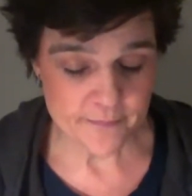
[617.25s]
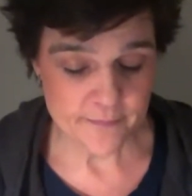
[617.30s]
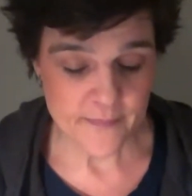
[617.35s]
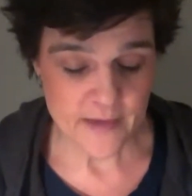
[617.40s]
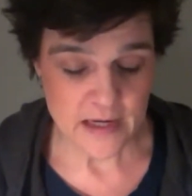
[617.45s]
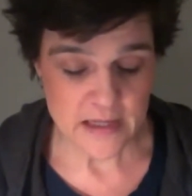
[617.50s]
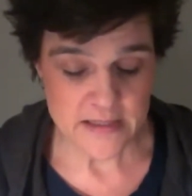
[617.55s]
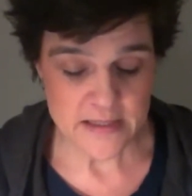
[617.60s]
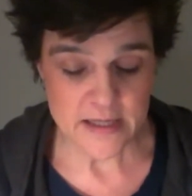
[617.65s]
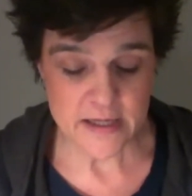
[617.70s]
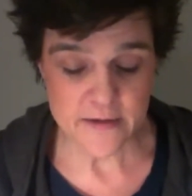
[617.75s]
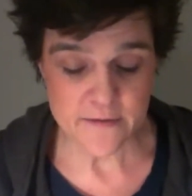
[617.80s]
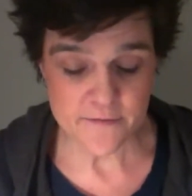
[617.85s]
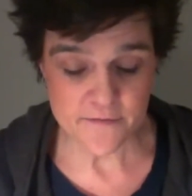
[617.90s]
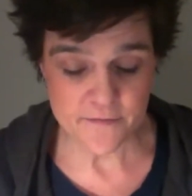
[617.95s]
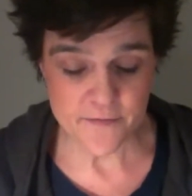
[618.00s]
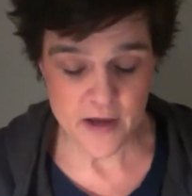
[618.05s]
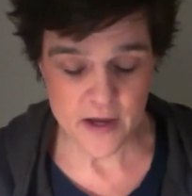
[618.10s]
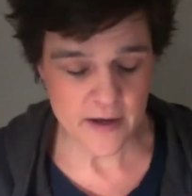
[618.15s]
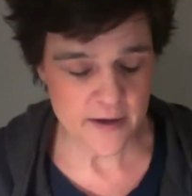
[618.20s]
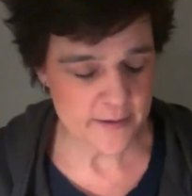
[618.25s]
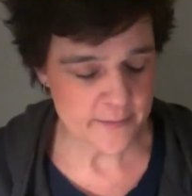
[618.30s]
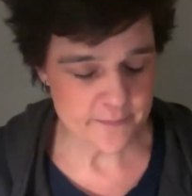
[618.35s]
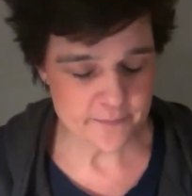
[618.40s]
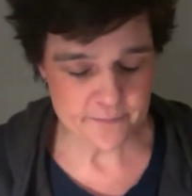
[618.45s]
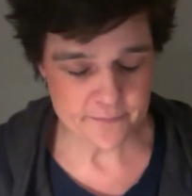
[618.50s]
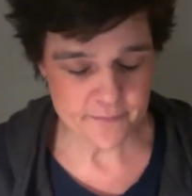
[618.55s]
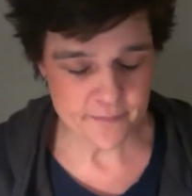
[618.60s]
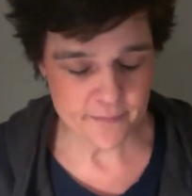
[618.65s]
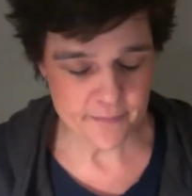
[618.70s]
It's a
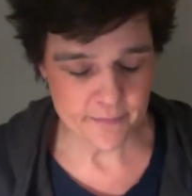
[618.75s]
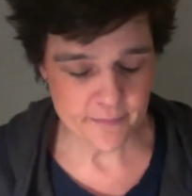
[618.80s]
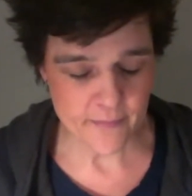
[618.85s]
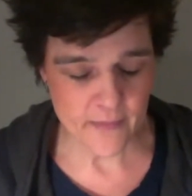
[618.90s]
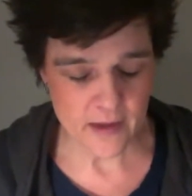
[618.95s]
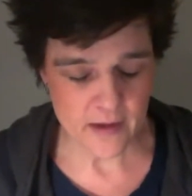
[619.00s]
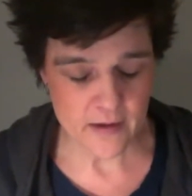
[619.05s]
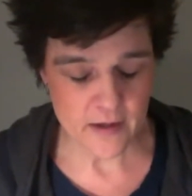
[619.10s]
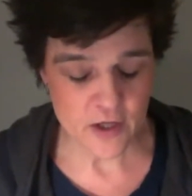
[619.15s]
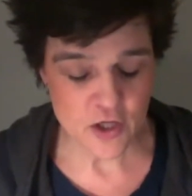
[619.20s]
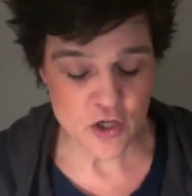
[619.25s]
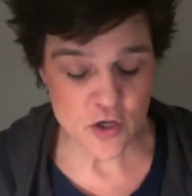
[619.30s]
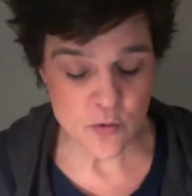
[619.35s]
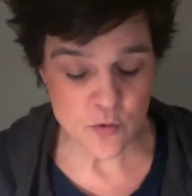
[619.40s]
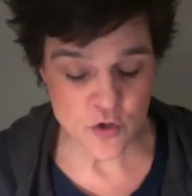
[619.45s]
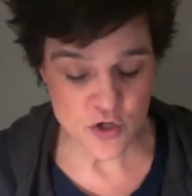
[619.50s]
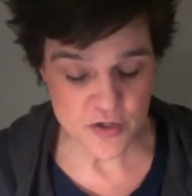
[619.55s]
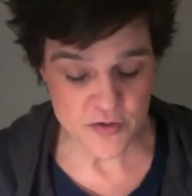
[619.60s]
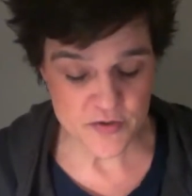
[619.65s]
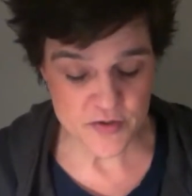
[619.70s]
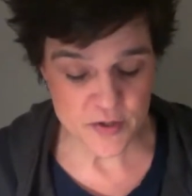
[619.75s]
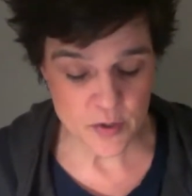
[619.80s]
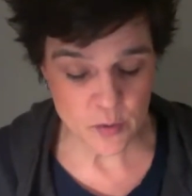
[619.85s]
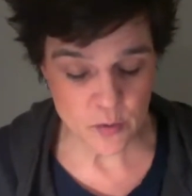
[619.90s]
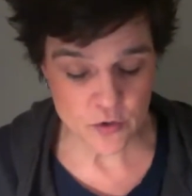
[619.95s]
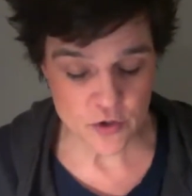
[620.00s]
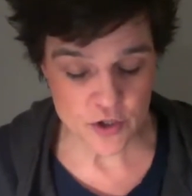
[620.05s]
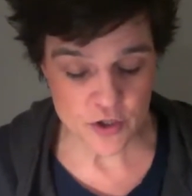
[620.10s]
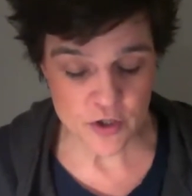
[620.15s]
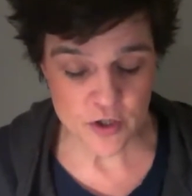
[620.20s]
Union
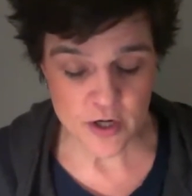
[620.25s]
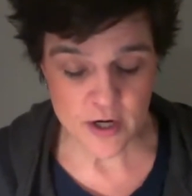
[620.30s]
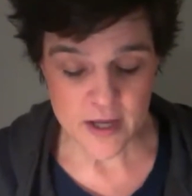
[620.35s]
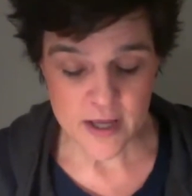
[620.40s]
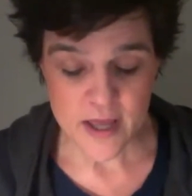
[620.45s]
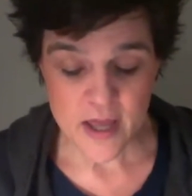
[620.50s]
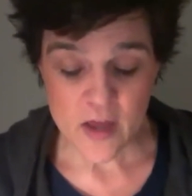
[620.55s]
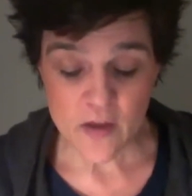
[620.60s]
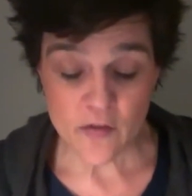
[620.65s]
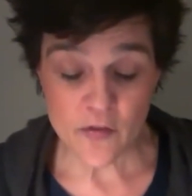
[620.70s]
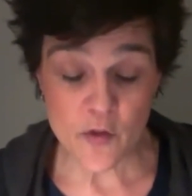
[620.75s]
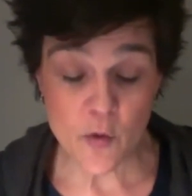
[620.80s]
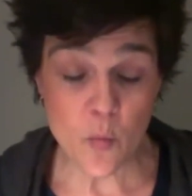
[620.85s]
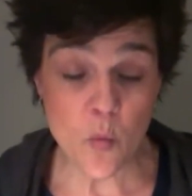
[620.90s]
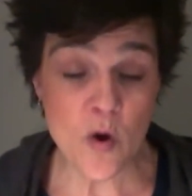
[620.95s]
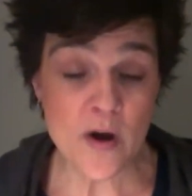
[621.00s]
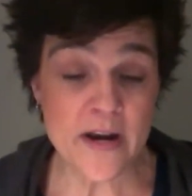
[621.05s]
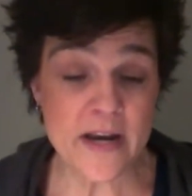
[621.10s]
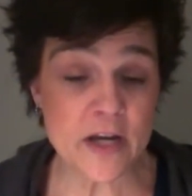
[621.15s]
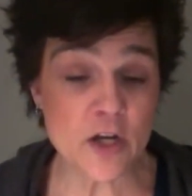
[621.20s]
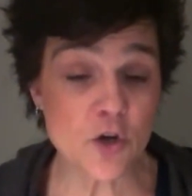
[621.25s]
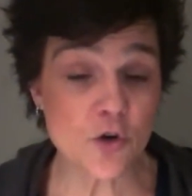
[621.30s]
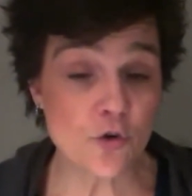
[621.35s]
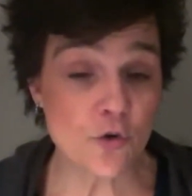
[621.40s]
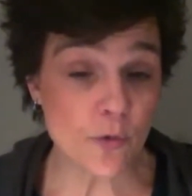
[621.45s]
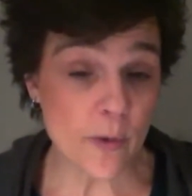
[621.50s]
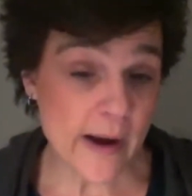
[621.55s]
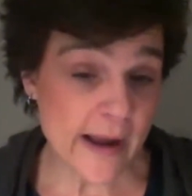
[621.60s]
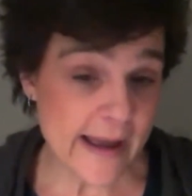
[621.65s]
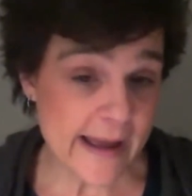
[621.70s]
soldier. The one in
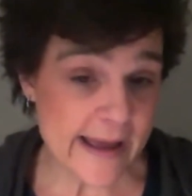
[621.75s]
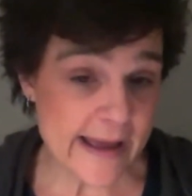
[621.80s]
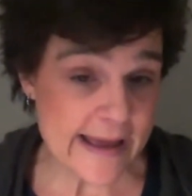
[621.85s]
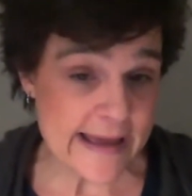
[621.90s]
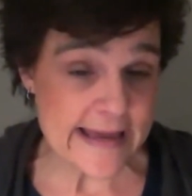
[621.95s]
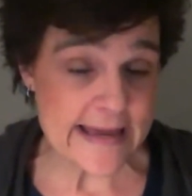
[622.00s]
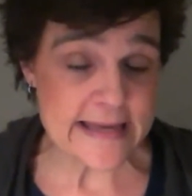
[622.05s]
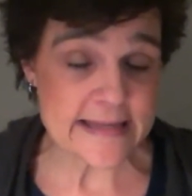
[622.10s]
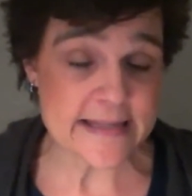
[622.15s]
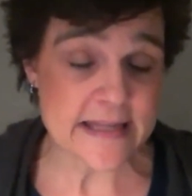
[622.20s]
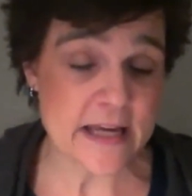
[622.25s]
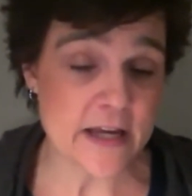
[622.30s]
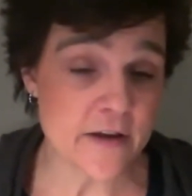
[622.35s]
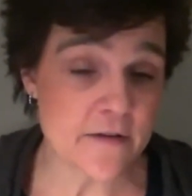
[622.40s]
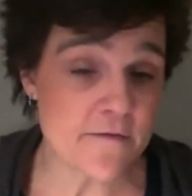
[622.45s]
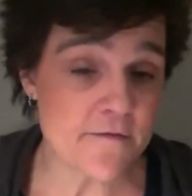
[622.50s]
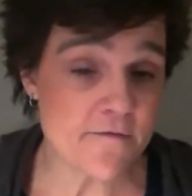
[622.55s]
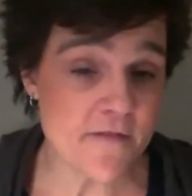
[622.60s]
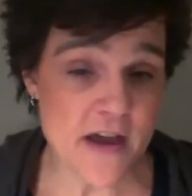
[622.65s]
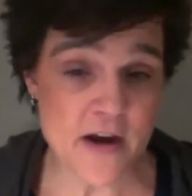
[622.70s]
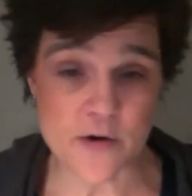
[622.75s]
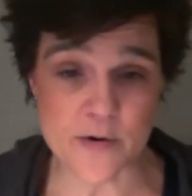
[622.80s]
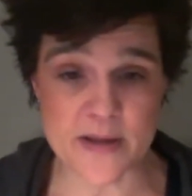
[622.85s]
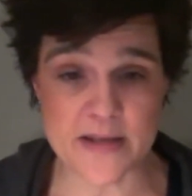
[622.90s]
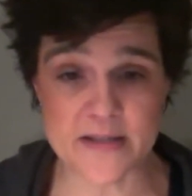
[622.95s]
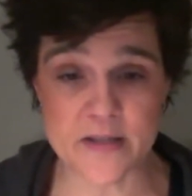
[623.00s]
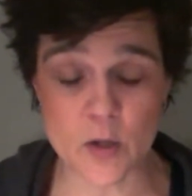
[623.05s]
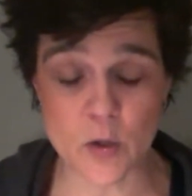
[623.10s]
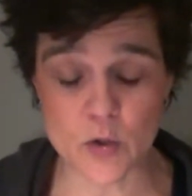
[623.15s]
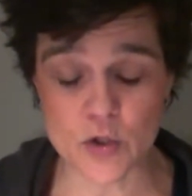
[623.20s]
gray is a
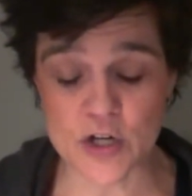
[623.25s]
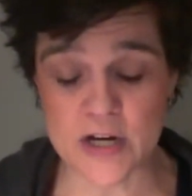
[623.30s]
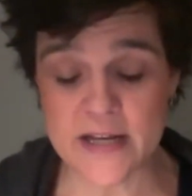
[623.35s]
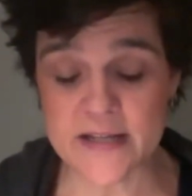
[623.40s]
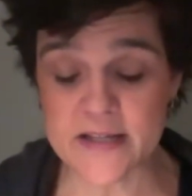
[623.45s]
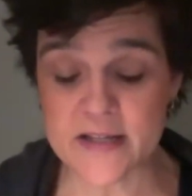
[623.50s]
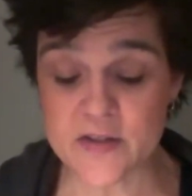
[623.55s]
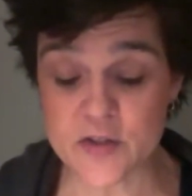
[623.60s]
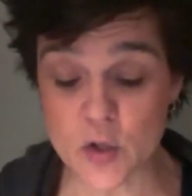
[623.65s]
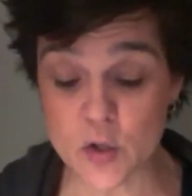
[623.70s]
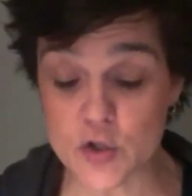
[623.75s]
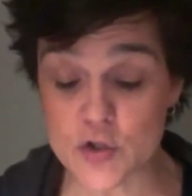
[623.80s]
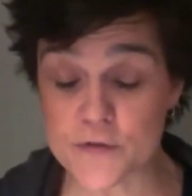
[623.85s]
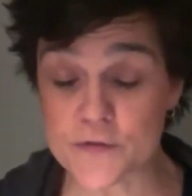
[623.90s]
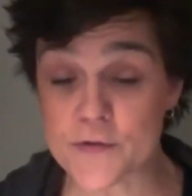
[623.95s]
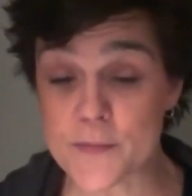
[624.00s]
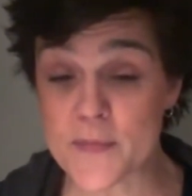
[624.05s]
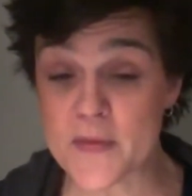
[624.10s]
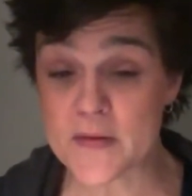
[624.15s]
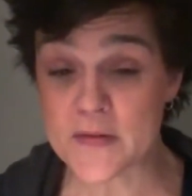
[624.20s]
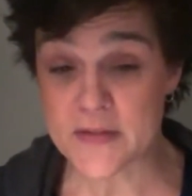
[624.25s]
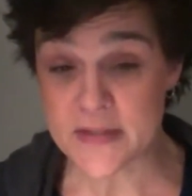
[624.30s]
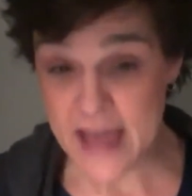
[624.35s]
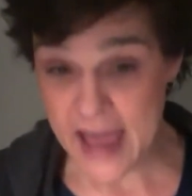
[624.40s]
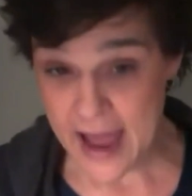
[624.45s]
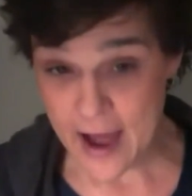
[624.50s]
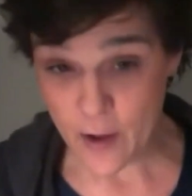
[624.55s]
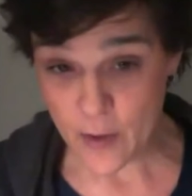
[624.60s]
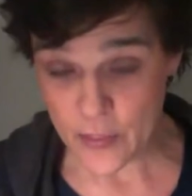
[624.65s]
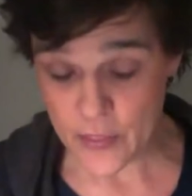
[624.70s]
Confederate soldier. He's a soldier from the
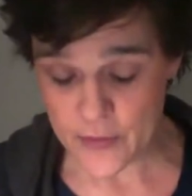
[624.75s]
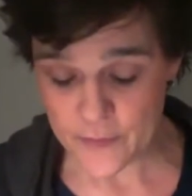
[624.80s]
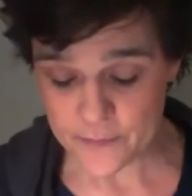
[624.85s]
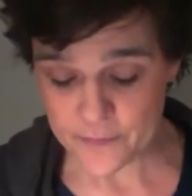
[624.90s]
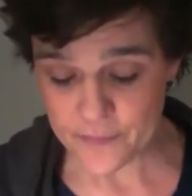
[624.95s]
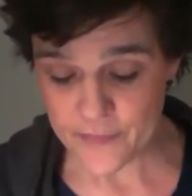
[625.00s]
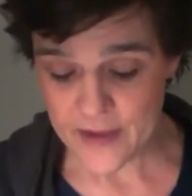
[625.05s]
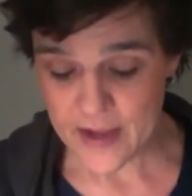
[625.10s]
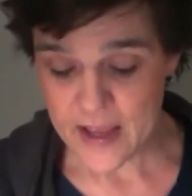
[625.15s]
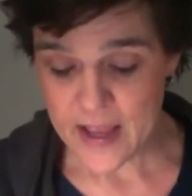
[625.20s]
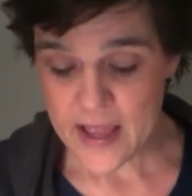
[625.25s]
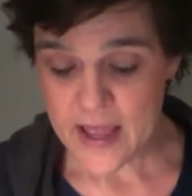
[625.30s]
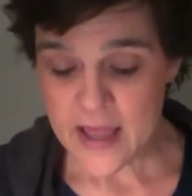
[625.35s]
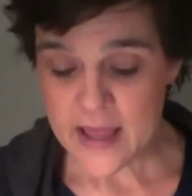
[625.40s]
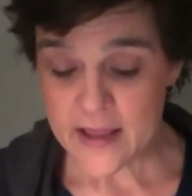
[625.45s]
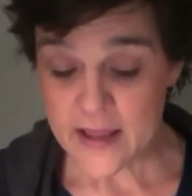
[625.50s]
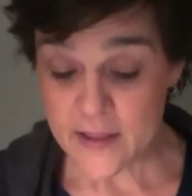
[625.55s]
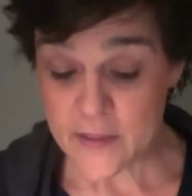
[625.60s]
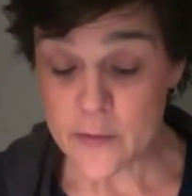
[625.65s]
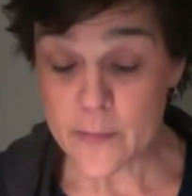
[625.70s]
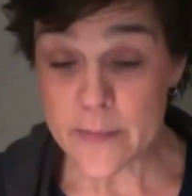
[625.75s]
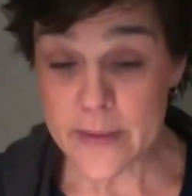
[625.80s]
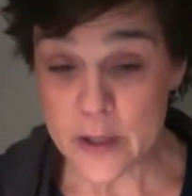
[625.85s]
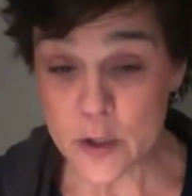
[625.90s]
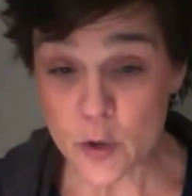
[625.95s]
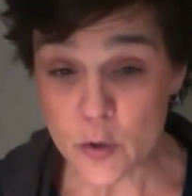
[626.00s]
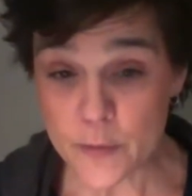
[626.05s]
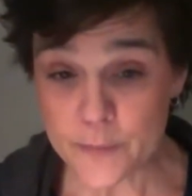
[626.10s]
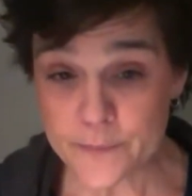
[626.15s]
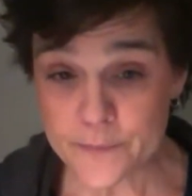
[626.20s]
South in the
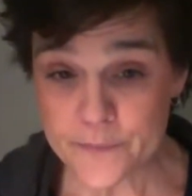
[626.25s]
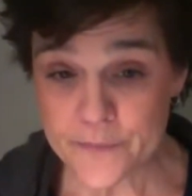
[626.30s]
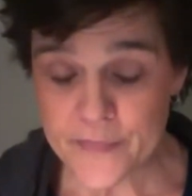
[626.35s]
middle.